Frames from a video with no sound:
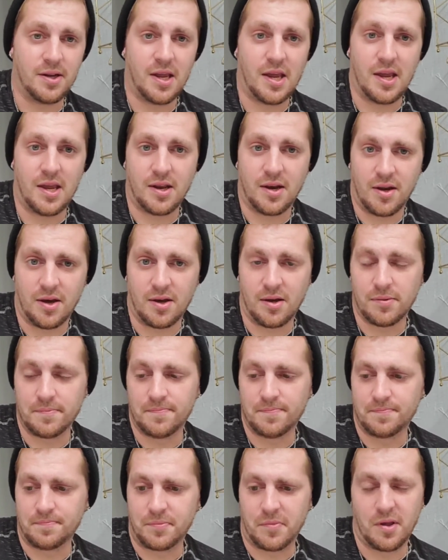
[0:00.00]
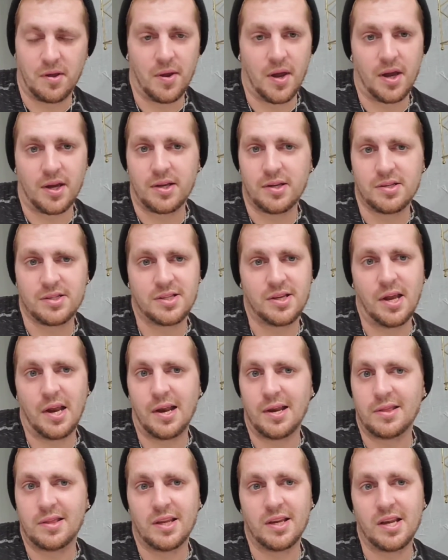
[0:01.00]
And I couldn't say
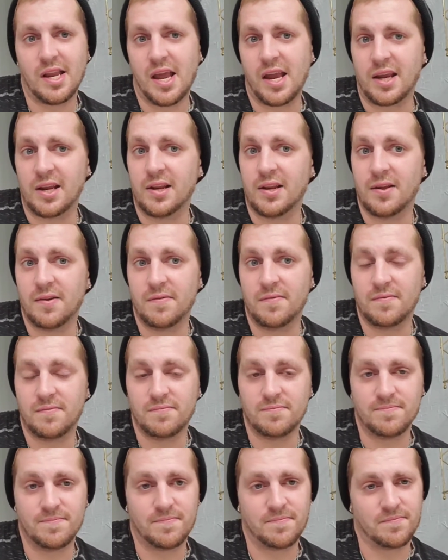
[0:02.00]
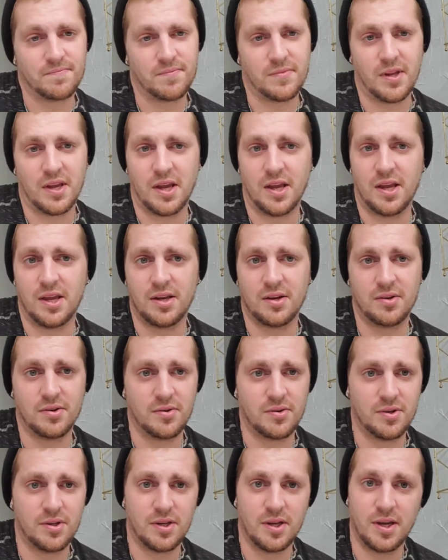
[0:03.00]
anything negative, and
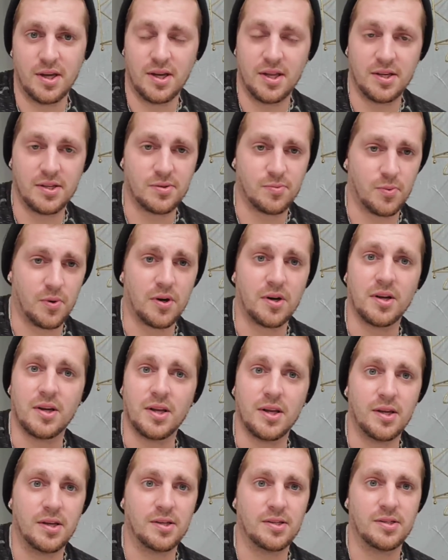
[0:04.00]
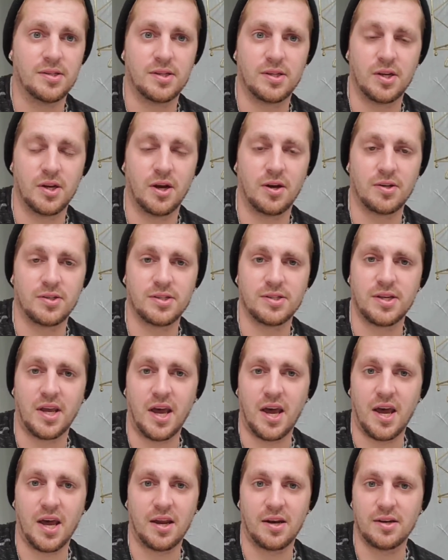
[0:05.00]
it is what it is. You know, it's
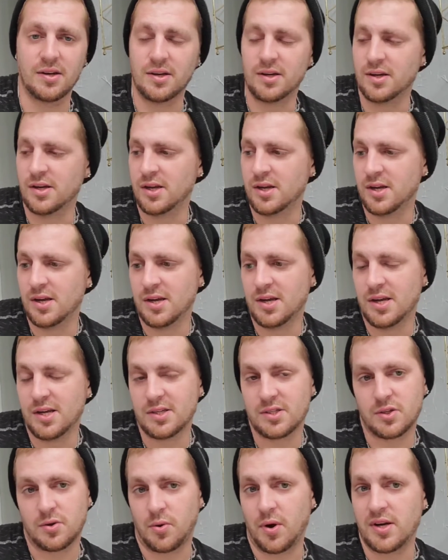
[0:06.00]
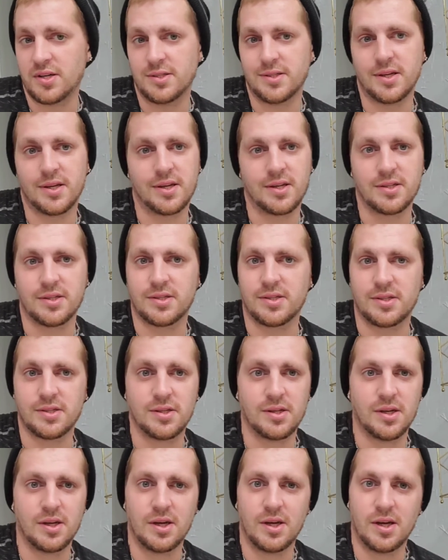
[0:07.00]
sad. It's crazy because
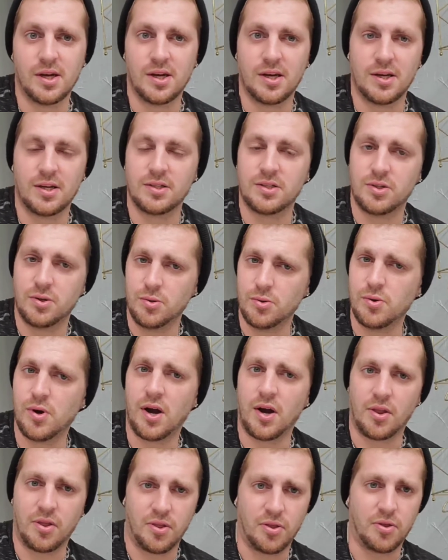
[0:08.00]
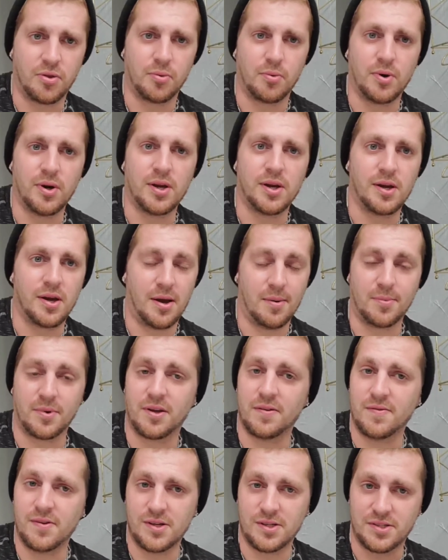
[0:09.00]
2 out of the 3, I'm gonna
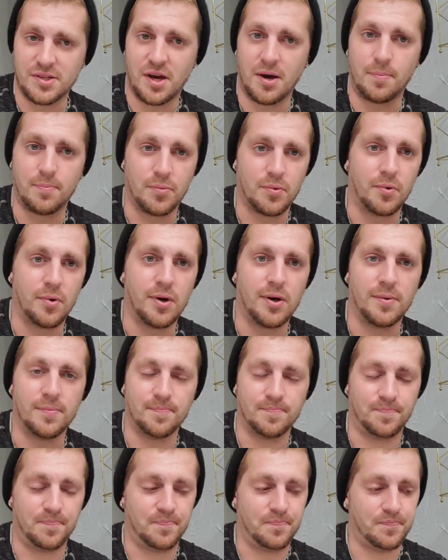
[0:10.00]
give you a top 3.